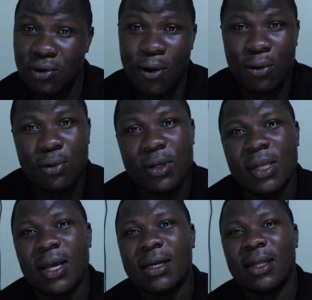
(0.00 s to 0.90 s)

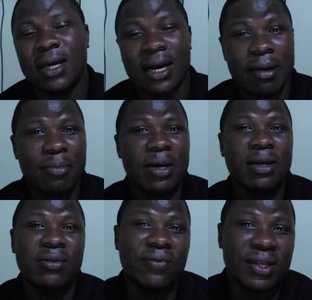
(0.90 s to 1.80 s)
conclude that the club
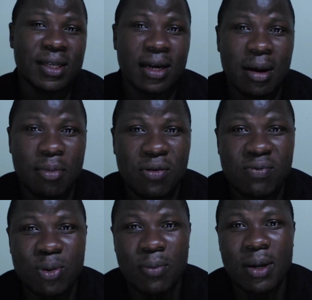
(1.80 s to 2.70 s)
did face a number
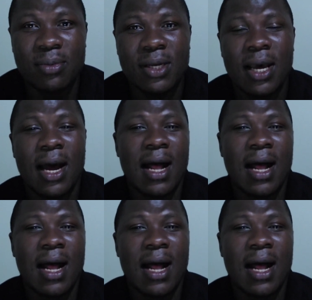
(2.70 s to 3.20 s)
of problems,